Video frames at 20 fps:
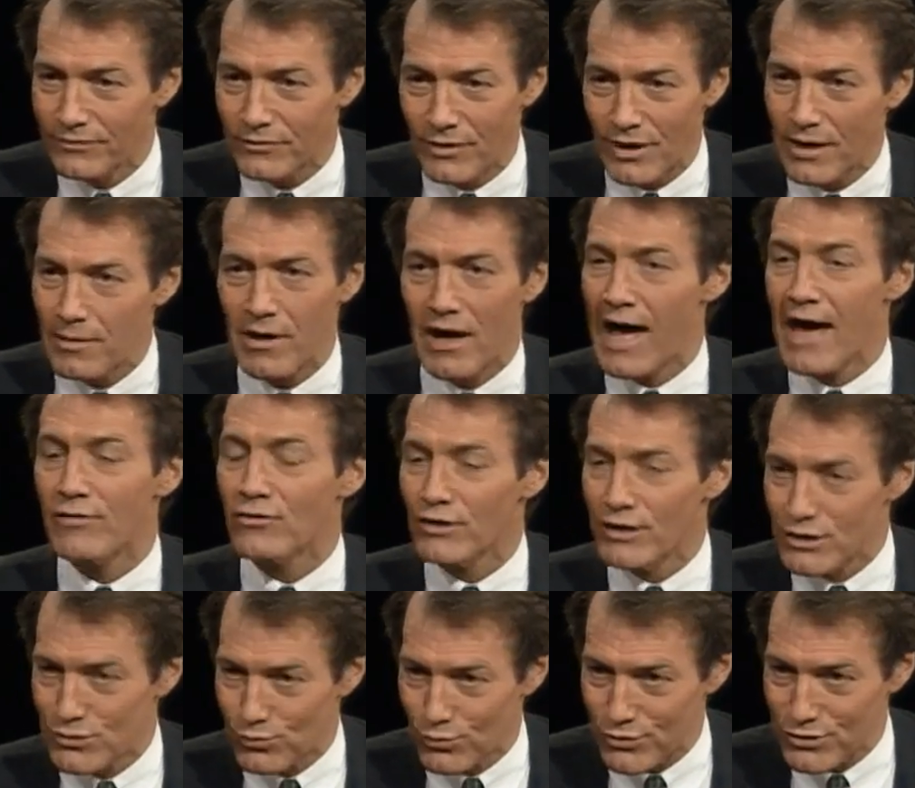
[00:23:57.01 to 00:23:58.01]

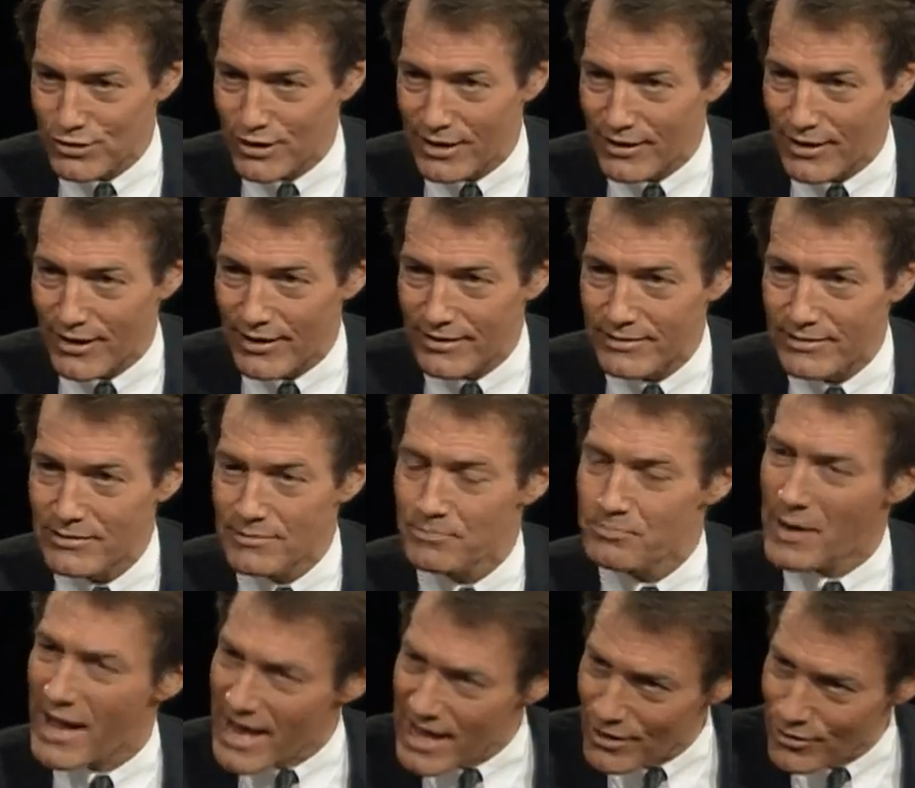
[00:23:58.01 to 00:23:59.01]
Athletes will say that.
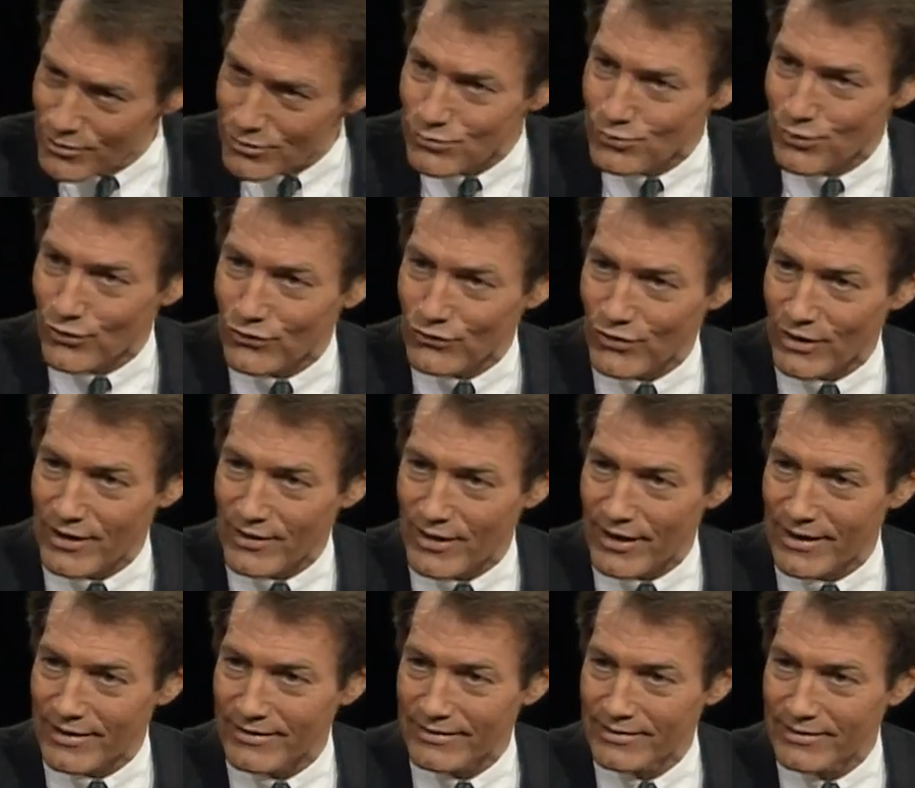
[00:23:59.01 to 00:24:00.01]
Painters will say that.
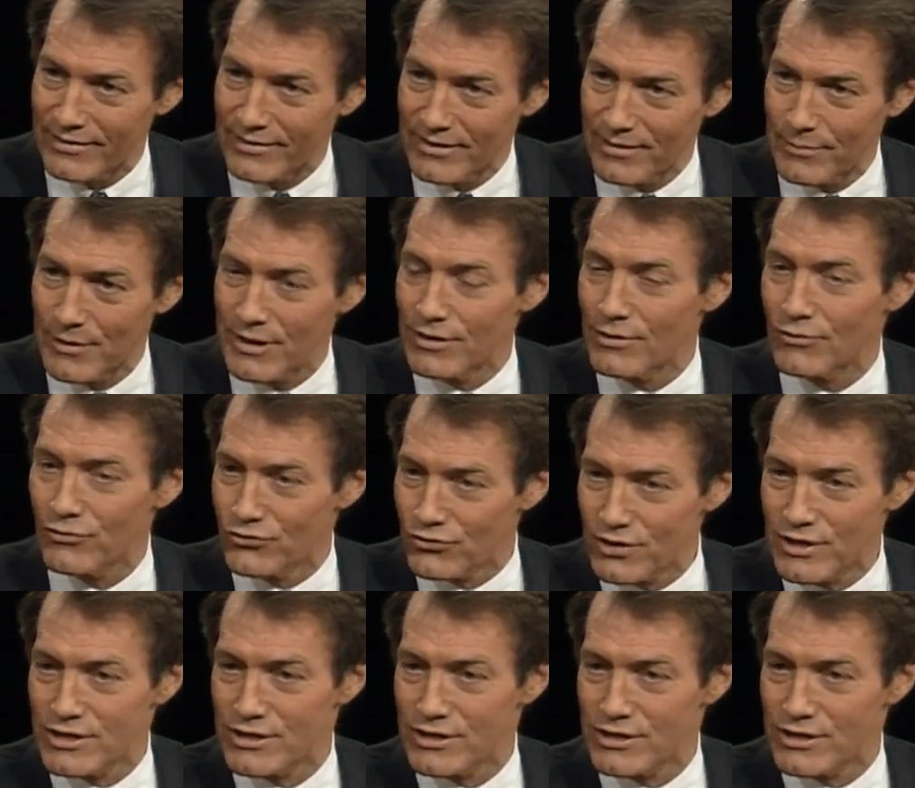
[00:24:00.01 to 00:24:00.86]
I mean, they'll see